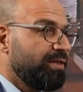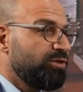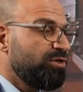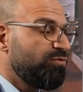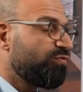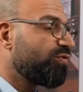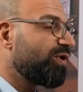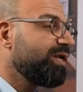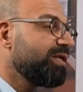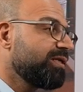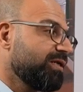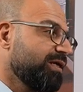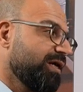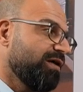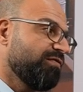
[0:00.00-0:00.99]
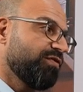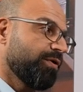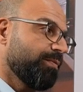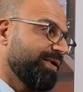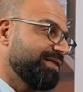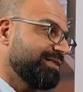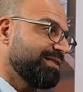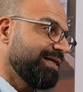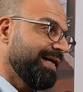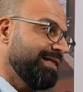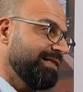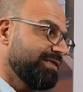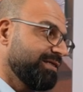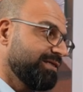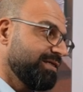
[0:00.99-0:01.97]
different government
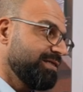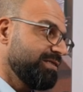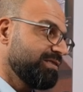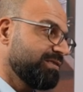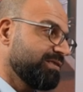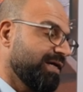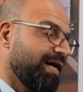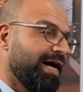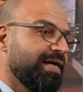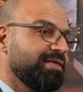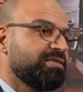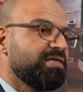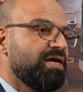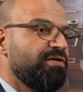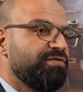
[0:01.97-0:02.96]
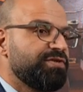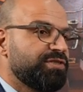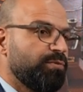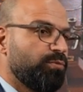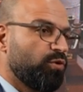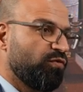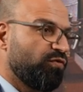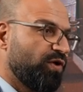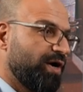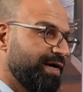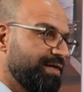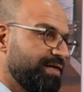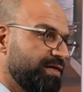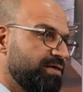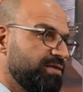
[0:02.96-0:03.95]
entities and service
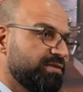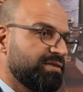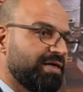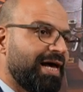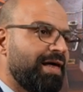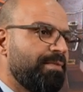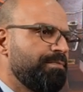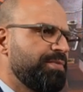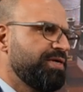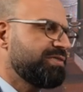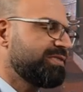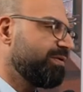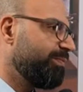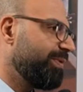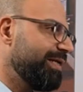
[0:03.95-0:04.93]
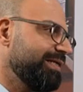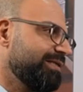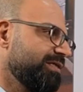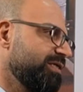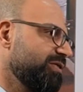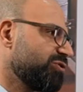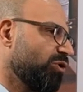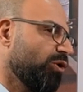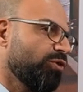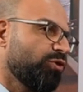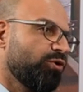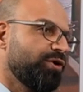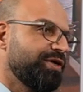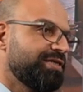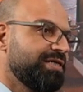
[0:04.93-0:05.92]
providers and municipalities,
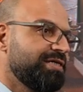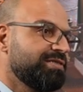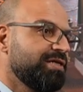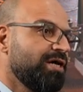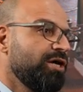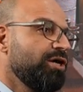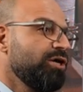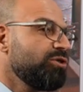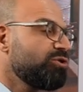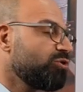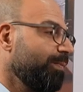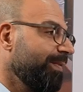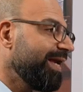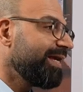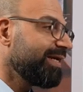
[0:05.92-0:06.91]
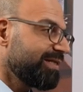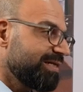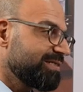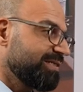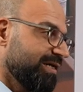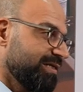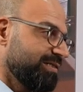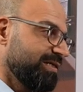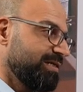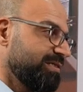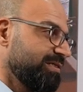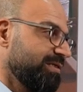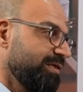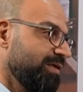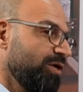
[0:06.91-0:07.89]
authorities to make it a
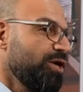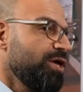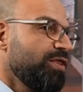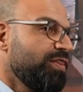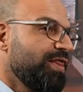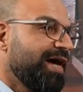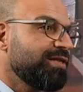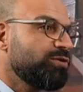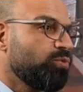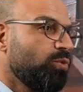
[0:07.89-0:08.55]
success. That